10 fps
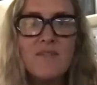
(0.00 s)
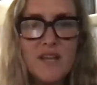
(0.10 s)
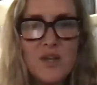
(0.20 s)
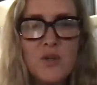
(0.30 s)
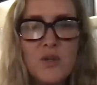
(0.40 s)

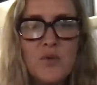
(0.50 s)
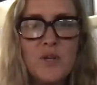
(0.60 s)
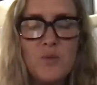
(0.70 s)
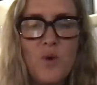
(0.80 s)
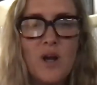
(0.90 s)
like, when
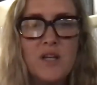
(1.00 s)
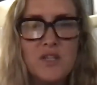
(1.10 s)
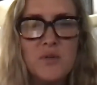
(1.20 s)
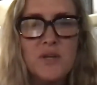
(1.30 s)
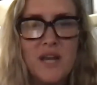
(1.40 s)
you walk
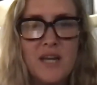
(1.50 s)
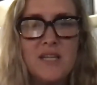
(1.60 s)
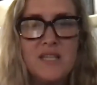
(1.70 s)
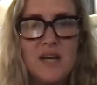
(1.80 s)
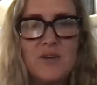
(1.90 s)
into a
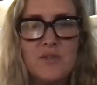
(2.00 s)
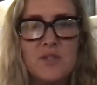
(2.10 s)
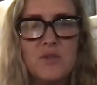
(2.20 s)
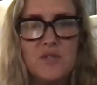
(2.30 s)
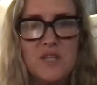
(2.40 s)
90s house and
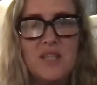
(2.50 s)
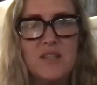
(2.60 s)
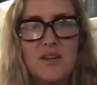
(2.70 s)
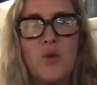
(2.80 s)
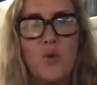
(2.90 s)
you see
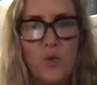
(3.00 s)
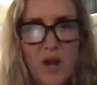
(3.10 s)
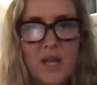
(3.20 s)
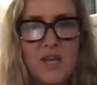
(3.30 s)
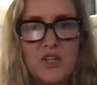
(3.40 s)
the
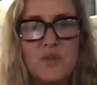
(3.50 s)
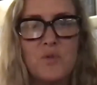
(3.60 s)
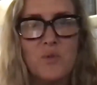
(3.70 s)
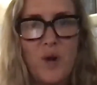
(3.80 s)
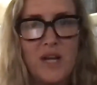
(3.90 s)
gray kitchen with
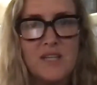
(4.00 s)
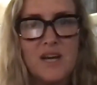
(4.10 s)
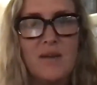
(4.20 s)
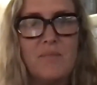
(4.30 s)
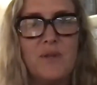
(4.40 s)
the white
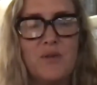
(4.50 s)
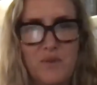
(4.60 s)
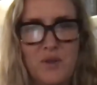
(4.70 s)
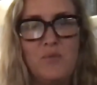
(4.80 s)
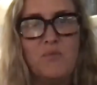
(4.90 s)
top, you
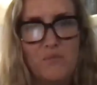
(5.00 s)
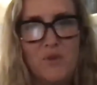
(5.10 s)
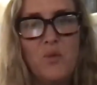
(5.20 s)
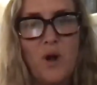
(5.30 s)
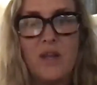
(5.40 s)

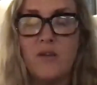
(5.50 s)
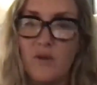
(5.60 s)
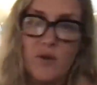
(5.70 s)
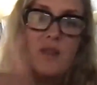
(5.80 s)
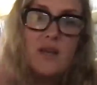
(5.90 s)
walk, you go,
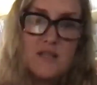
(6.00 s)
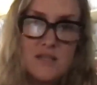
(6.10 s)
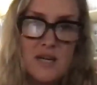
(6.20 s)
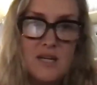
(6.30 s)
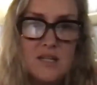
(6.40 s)
okay, that's
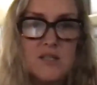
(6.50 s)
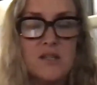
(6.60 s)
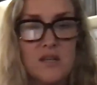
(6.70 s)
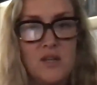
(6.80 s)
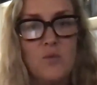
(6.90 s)
90s. And
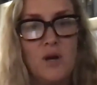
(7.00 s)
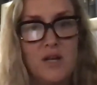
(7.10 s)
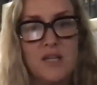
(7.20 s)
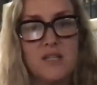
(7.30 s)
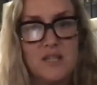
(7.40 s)
then you walk
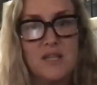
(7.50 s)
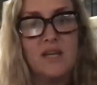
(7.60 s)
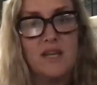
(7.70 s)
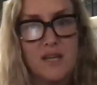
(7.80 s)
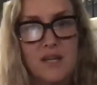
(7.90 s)
into
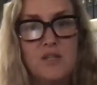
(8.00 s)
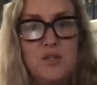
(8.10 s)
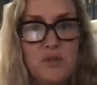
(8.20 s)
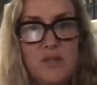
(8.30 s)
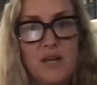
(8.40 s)
like
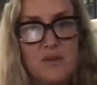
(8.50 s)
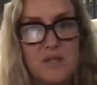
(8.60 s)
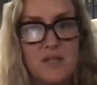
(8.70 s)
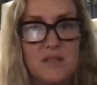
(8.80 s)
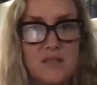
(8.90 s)

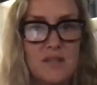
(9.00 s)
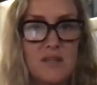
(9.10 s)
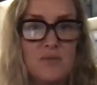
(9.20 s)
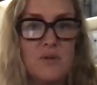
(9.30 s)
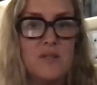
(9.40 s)
2000s and
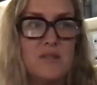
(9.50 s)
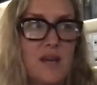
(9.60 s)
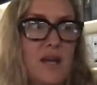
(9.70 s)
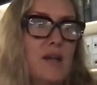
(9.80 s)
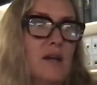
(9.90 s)
it was
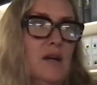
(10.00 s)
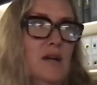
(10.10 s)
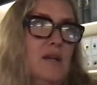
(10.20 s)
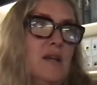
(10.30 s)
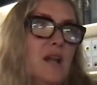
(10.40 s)
like
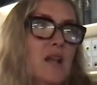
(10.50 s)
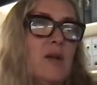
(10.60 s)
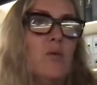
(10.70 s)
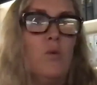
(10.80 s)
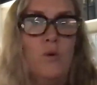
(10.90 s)
kind of
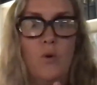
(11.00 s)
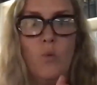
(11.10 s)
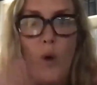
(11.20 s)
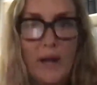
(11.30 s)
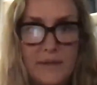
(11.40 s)
like
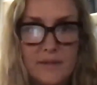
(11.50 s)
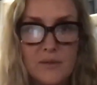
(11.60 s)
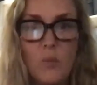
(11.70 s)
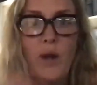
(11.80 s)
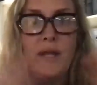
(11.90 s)

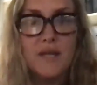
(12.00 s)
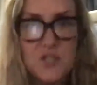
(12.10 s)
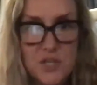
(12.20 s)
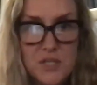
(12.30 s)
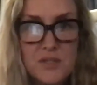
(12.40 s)
white
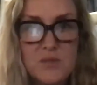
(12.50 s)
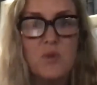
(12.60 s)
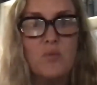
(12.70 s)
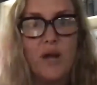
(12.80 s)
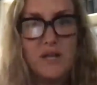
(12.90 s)
kitchens
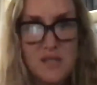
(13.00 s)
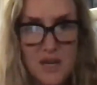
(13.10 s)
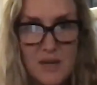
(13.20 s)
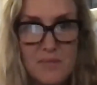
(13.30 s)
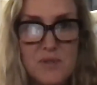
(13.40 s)
with white
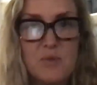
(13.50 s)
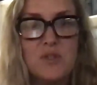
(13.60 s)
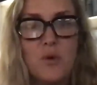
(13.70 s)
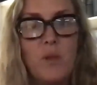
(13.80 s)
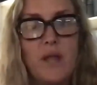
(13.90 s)
tops. It was
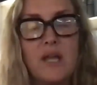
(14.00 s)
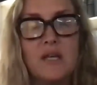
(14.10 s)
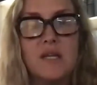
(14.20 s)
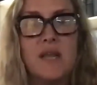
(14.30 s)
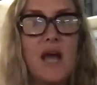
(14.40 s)
so bland.
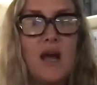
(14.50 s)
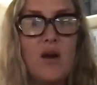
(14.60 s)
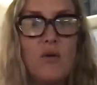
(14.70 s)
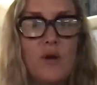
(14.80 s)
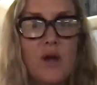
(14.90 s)
And
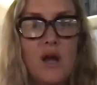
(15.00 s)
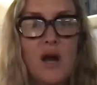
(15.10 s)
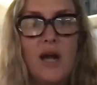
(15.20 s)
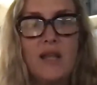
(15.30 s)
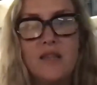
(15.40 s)
now
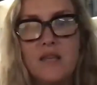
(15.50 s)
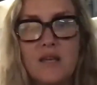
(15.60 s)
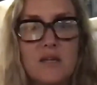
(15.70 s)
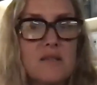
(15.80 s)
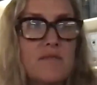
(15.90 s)
I think
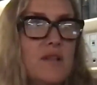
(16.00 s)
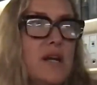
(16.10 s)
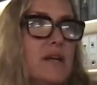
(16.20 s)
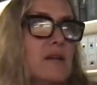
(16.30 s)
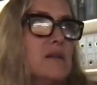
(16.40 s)
because of
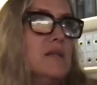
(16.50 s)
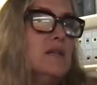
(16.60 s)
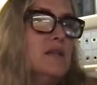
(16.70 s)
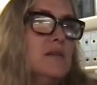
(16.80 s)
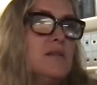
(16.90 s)
like,
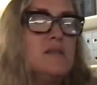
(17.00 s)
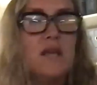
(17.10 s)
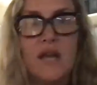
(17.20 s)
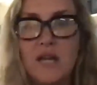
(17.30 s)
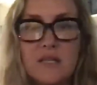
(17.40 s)

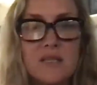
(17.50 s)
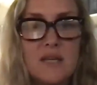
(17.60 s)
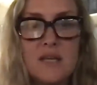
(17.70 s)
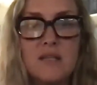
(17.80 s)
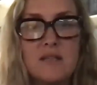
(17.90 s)
hate to
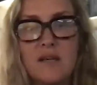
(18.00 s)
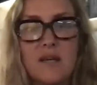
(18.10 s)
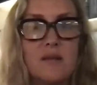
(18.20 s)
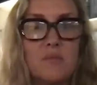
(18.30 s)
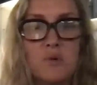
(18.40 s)
say this,
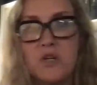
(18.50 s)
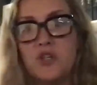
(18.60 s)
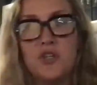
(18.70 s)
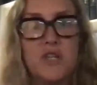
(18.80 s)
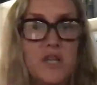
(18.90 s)
like the
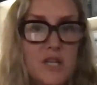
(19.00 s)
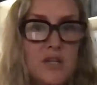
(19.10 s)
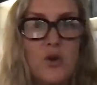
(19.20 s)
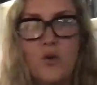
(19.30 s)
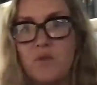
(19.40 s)
Bridgerton
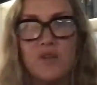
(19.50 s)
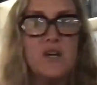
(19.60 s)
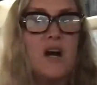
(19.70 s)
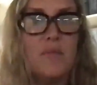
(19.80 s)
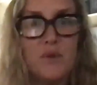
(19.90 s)
over the
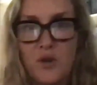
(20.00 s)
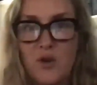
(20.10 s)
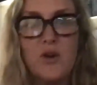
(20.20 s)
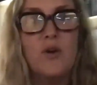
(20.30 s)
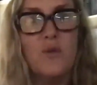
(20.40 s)
top
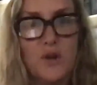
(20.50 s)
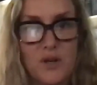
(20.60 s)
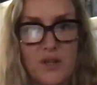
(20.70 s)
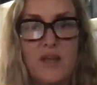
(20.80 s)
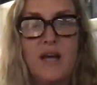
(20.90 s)
Euro
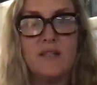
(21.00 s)
look, that's